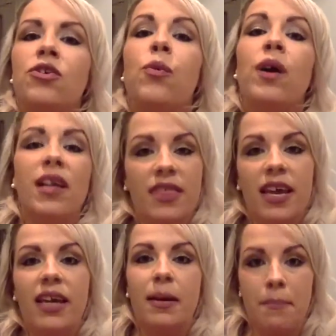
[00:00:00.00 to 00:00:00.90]
to
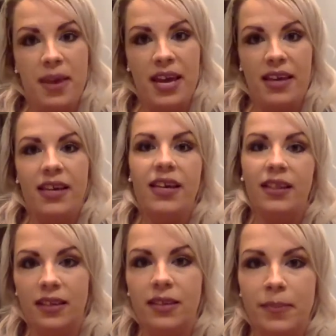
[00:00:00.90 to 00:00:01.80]
think big in
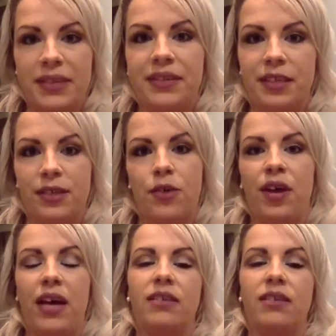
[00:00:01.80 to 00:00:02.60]
this business, okay?